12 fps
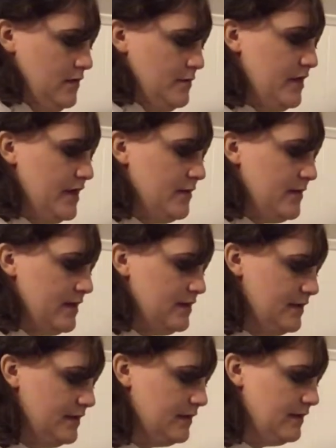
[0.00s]
But anyway,
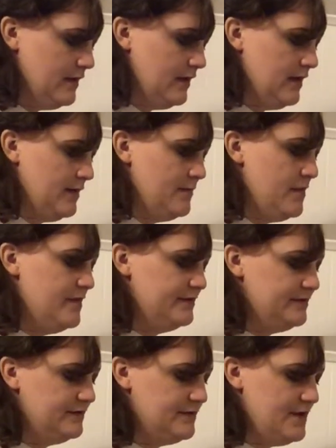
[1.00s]

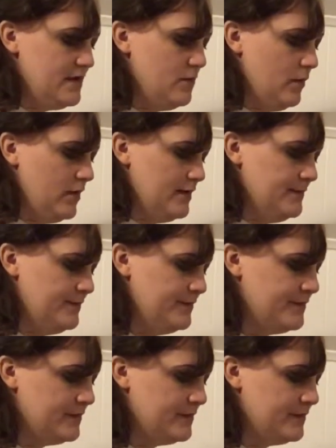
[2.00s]
this is day 1.